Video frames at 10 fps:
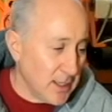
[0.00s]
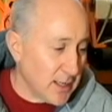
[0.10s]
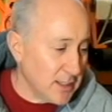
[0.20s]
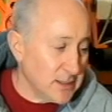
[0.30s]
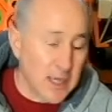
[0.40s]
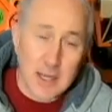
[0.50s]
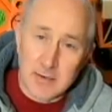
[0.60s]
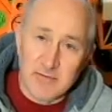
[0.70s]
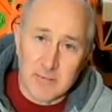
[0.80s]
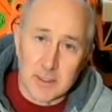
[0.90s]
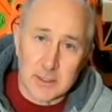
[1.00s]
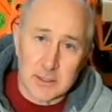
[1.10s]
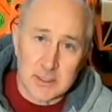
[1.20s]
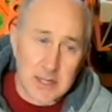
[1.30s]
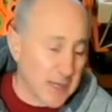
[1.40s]
get a
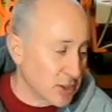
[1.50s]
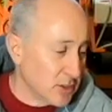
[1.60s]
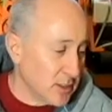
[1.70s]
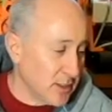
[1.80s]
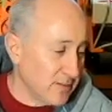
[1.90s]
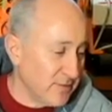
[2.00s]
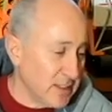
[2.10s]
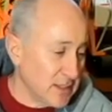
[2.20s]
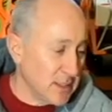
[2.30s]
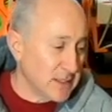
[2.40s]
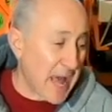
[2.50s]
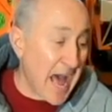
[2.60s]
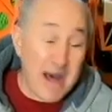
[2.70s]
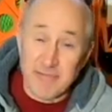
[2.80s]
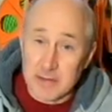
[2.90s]
10-foot section of, this is
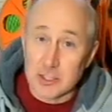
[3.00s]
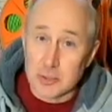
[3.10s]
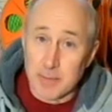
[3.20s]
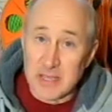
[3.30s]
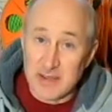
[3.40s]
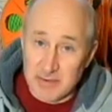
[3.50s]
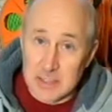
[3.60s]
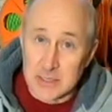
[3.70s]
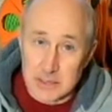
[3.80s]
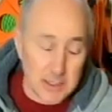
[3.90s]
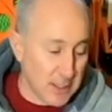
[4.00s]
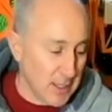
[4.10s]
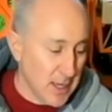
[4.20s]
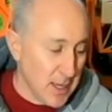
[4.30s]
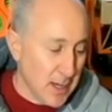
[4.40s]
half-inch
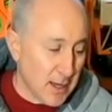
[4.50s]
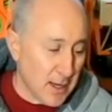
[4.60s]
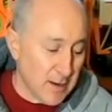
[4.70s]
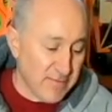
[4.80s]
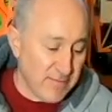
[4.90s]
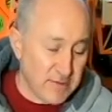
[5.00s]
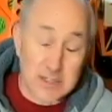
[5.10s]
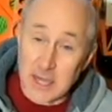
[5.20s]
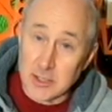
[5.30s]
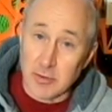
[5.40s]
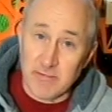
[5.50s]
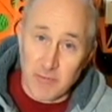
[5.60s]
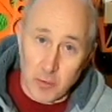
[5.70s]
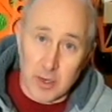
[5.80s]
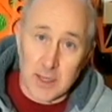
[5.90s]
PVC, Schedule
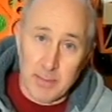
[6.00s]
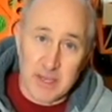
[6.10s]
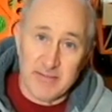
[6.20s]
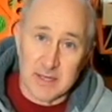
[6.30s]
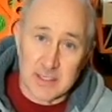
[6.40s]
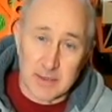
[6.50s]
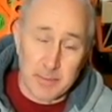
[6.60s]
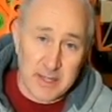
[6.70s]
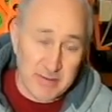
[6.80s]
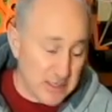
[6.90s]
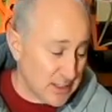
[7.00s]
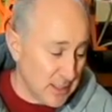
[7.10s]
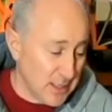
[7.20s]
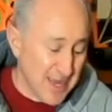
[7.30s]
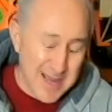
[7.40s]
40
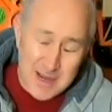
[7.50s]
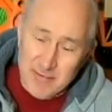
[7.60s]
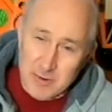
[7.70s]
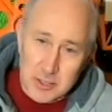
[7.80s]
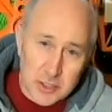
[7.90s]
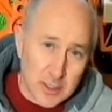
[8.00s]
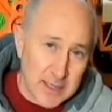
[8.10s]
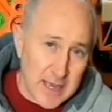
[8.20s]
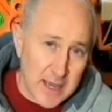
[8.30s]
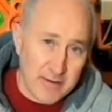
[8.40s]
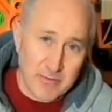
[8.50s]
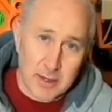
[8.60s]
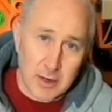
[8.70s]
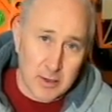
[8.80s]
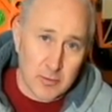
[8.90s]
PVC. Virtually
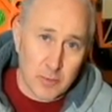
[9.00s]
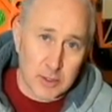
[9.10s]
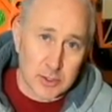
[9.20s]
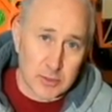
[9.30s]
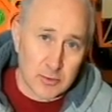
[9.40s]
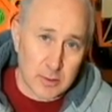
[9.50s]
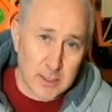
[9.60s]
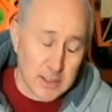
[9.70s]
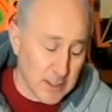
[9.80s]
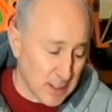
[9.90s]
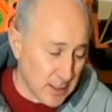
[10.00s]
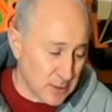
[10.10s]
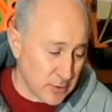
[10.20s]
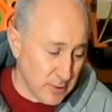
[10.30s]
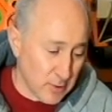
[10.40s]
every hardware store in the
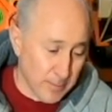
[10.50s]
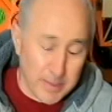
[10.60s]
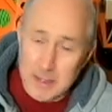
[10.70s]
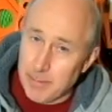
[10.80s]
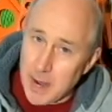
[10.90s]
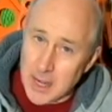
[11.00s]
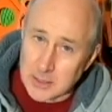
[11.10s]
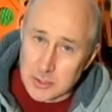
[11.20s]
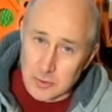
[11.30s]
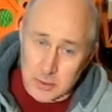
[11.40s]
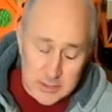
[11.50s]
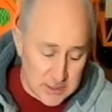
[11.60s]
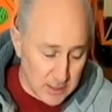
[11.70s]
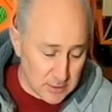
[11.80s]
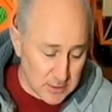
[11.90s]
country or big box store
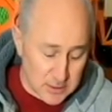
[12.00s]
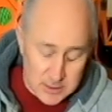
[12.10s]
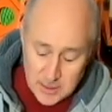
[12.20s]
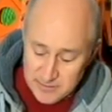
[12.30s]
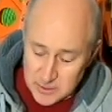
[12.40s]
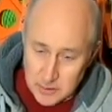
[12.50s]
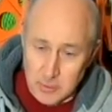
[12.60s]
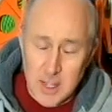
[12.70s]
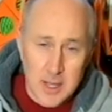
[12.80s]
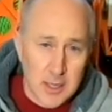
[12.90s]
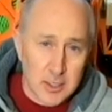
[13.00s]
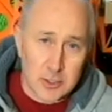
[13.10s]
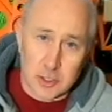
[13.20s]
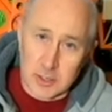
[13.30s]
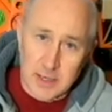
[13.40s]
sells this stuff, so
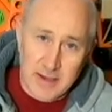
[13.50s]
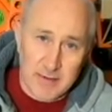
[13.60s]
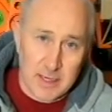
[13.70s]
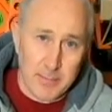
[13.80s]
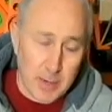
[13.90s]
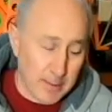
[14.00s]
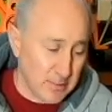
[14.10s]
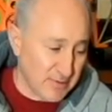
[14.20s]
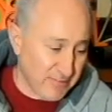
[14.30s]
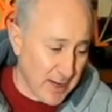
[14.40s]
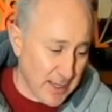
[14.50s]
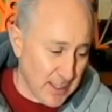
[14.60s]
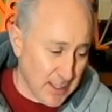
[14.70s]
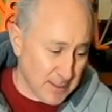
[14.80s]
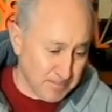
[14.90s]
you shouldn't have any problems
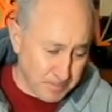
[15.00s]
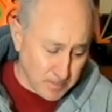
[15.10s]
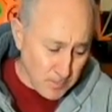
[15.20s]
finding it.